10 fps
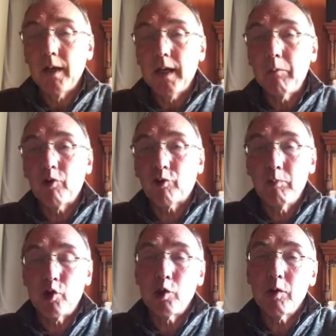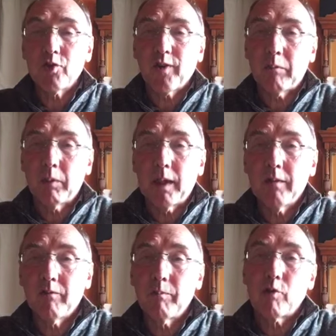He was from a Jewish family
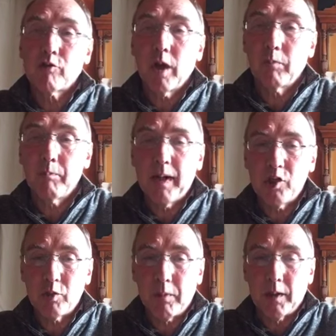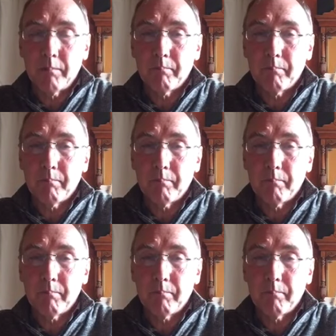from the tribe of Benjamin.